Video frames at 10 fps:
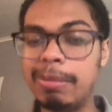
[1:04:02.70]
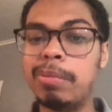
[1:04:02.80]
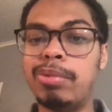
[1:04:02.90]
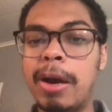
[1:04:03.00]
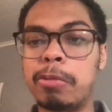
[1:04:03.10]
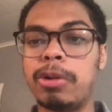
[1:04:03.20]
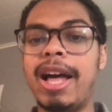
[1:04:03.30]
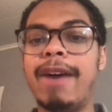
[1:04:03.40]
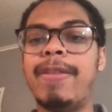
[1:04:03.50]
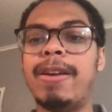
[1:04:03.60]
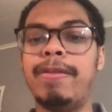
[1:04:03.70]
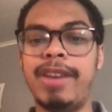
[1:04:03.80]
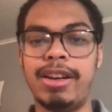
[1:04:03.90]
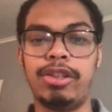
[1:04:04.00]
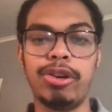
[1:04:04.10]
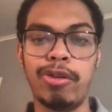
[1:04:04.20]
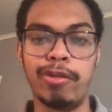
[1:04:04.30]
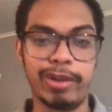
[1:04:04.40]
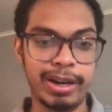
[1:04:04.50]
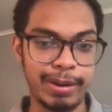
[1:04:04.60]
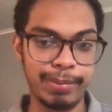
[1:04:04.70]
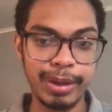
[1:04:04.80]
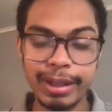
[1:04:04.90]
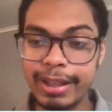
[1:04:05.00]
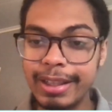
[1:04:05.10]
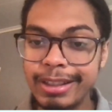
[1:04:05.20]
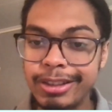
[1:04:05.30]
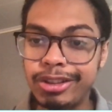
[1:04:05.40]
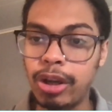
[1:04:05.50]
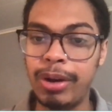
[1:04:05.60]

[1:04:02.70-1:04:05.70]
and Brown will have that advantage over him so